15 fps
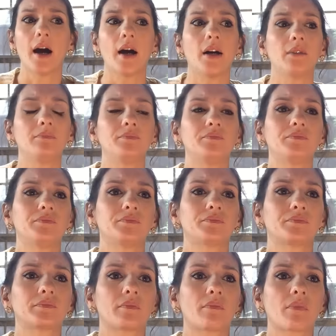Um,
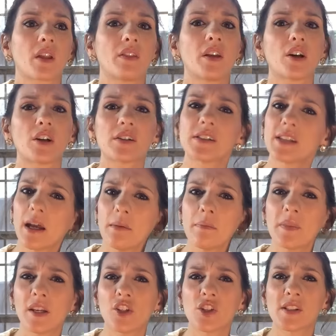there are
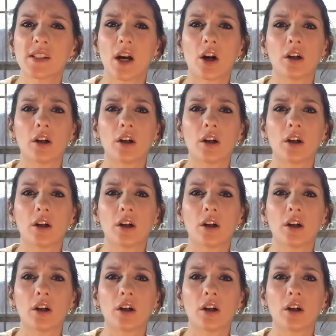some that just